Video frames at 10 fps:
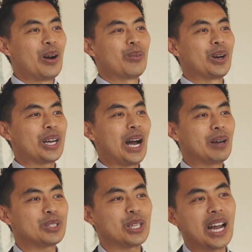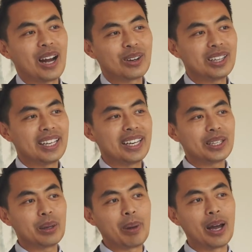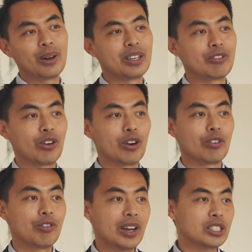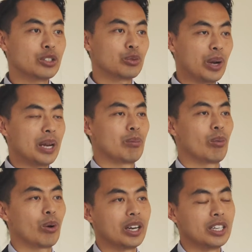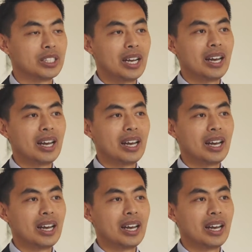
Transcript: When it comes to calculating the penalty for a fixed rate mortgage,